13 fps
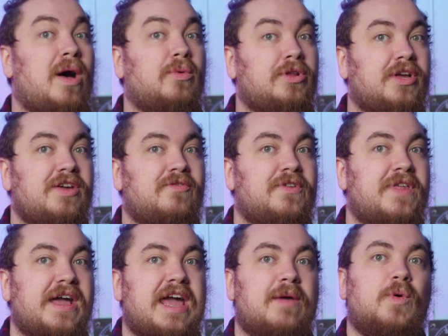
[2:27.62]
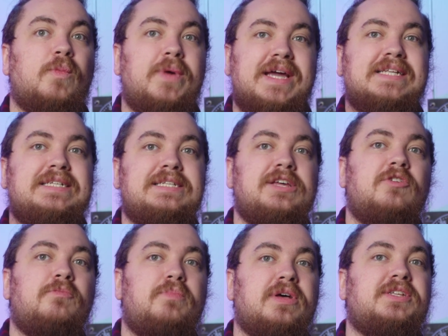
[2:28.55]
we're looking for that camera, we can still
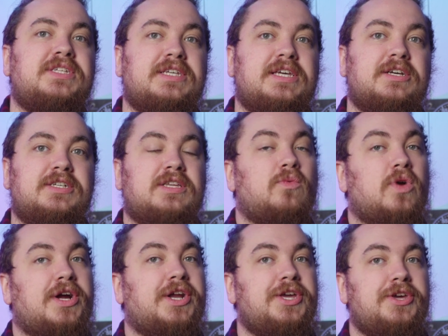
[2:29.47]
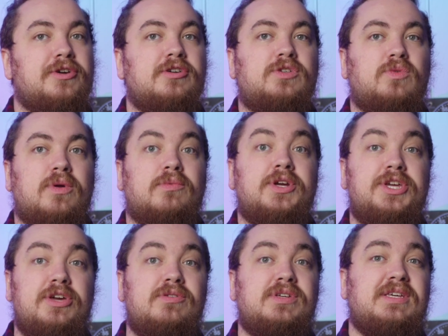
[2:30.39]
build skills that we're going to use when we're
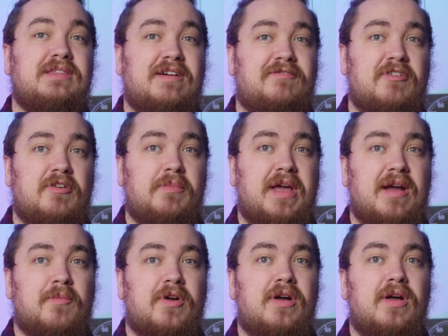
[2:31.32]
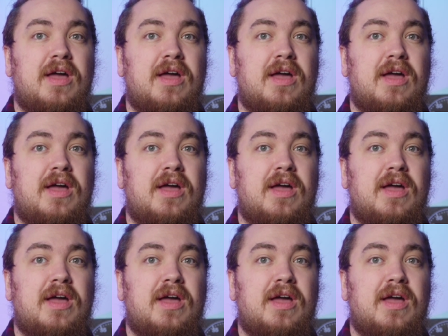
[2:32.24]
using that film camera